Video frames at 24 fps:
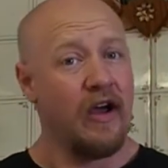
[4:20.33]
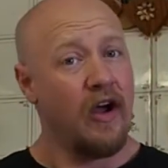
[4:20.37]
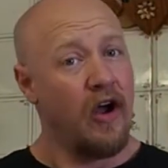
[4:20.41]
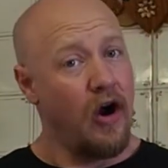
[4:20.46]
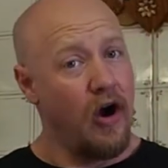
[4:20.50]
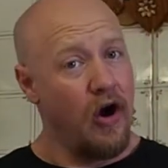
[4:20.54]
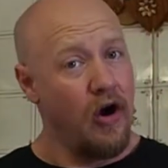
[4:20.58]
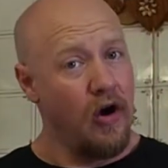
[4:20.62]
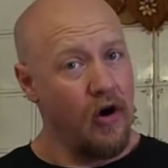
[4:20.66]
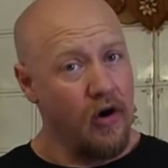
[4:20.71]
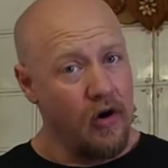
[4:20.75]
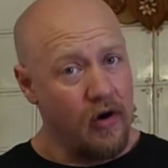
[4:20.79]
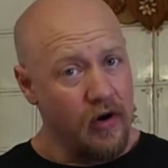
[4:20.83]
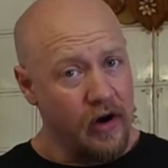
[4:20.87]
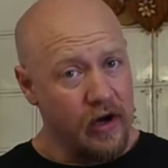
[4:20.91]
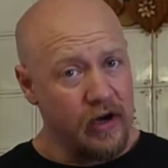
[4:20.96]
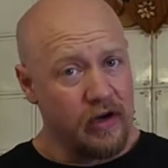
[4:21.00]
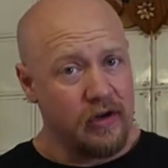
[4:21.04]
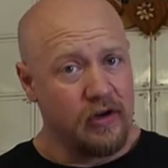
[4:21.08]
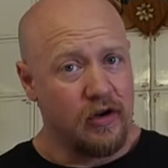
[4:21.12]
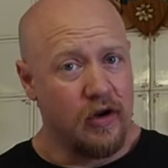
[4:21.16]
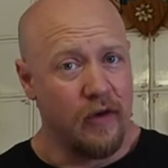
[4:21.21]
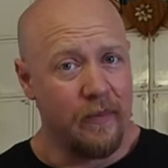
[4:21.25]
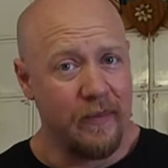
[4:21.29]
or it
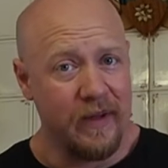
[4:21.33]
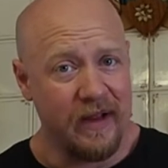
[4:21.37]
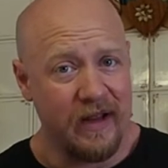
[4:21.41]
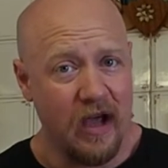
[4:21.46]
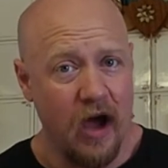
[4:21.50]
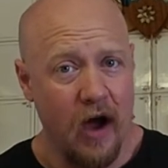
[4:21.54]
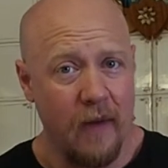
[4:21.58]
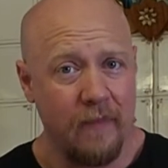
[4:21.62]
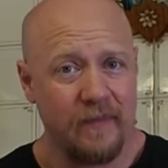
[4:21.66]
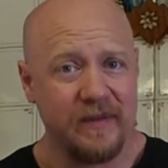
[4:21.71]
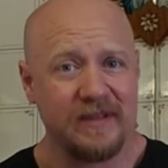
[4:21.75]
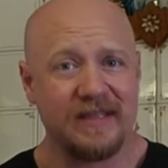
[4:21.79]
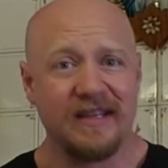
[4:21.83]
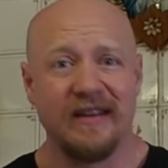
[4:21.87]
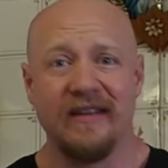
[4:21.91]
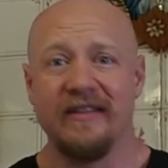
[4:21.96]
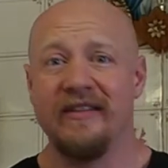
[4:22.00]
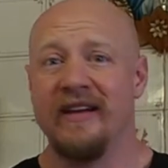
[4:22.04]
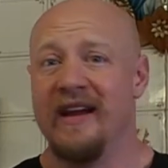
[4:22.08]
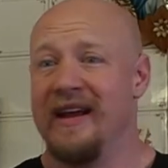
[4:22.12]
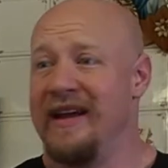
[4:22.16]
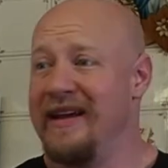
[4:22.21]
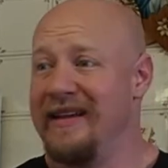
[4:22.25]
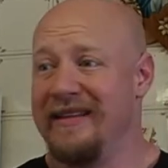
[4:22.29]
could be the opposite,
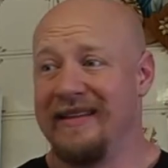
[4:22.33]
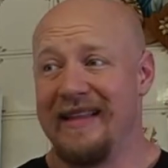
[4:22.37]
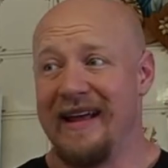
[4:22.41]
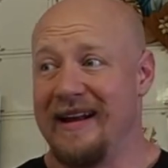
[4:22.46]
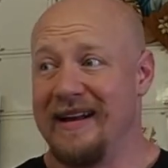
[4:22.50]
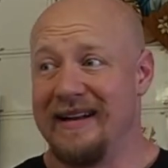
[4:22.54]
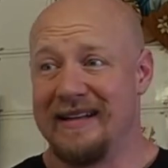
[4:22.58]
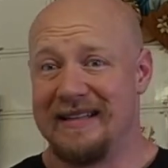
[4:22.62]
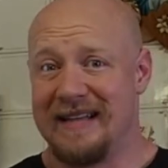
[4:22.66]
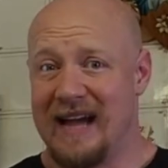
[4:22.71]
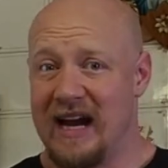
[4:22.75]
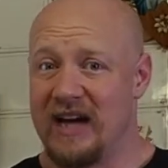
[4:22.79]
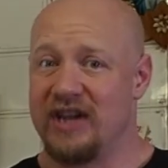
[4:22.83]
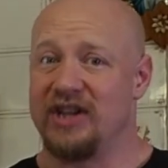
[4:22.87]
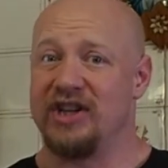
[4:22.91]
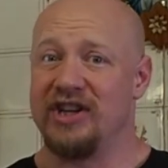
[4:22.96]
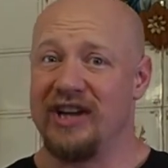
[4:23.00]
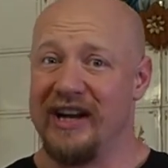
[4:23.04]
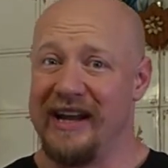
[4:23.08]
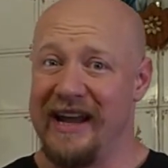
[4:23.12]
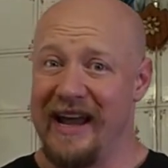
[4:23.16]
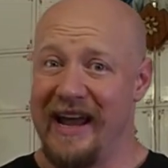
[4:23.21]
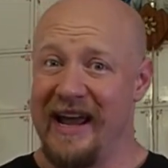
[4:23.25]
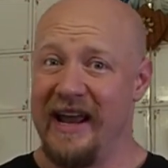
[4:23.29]
that it's
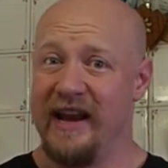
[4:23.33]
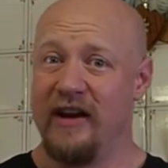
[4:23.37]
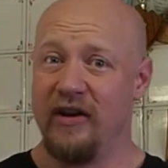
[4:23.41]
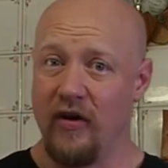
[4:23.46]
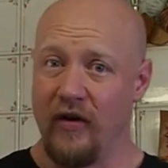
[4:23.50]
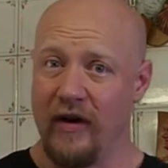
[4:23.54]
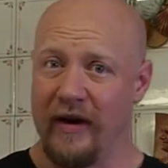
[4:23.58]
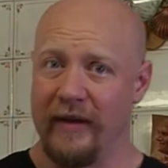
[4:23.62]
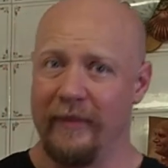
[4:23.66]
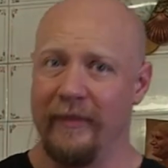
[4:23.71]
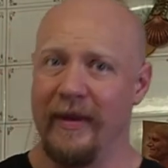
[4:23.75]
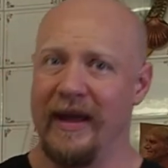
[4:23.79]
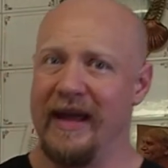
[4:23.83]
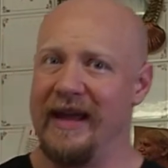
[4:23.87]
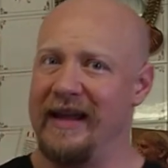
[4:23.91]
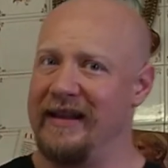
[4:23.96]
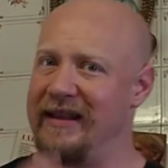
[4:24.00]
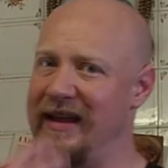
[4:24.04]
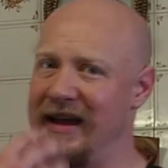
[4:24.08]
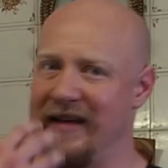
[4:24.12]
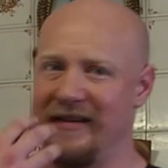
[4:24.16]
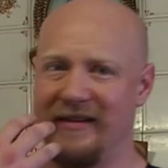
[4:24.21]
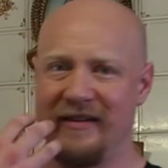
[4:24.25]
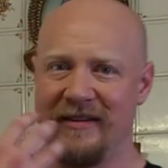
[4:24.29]
actually hindering me,
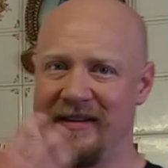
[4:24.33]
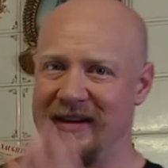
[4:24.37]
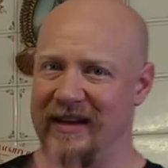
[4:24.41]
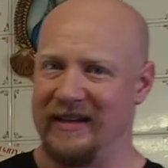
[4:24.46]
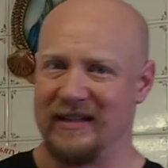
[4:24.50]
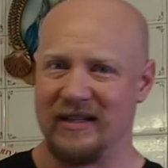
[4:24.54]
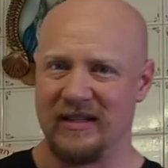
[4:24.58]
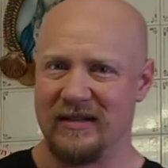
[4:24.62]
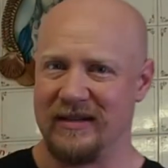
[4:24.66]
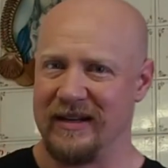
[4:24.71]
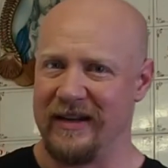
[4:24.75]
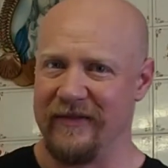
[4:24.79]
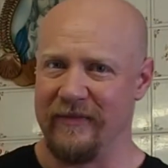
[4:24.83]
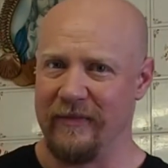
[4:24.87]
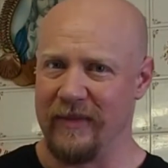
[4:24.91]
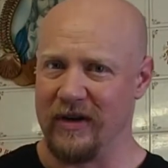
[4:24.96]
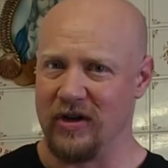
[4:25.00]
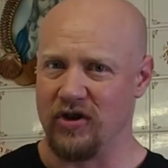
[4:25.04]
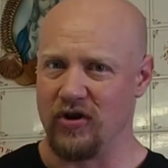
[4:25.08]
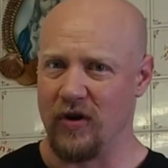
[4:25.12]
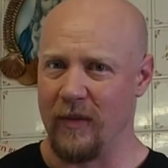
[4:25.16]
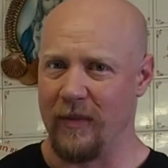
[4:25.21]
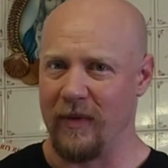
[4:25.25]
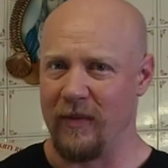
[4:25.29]
that it's giving me
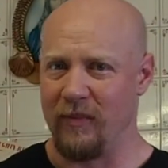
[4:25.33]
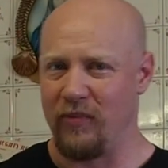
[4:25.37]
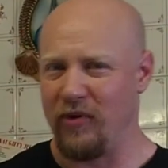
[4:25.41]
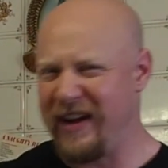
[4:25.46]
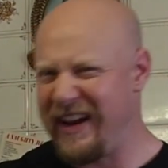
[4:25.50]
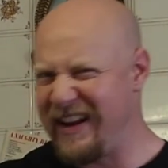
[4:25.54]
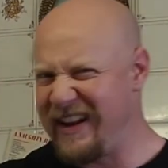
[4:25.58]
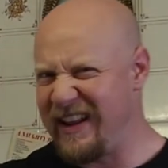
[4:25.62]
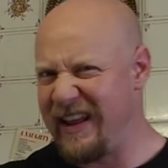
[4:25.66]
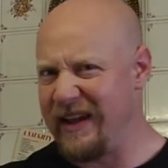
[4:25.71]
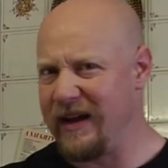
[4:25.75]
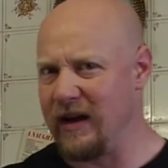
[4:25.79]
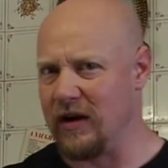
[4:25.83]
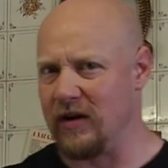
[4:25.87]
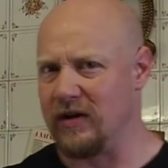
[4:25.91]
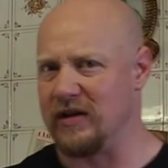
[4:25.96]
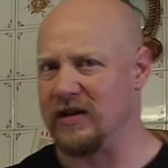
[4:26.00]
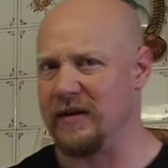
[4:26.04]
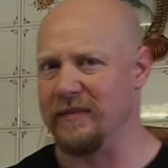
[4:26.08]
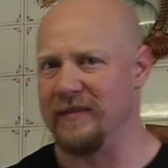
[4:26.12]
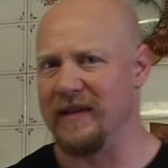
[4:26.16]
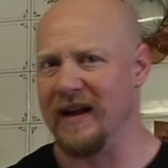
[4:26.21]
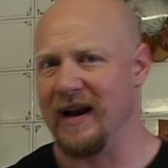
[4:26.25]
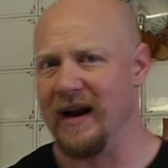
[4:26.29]
trouble breathing or
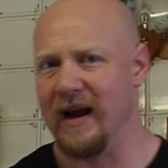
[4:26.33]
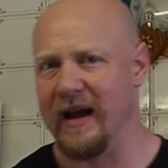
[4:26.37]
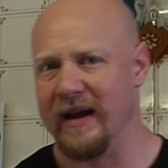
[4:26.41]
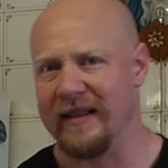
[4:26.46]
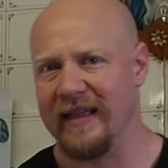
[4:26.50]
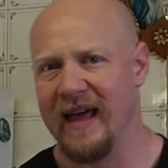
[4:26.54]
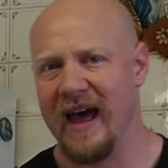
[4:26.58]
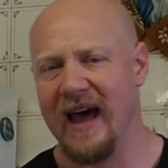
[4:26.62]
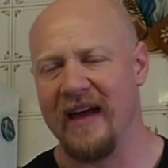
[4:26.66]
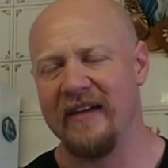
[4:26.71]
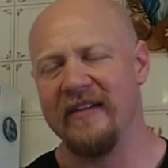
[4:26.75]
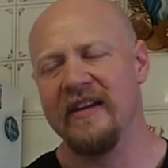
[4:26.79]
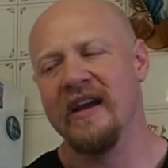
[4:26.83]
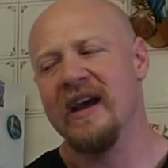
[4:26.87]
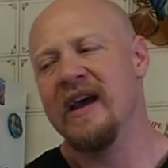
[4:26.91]
something like that.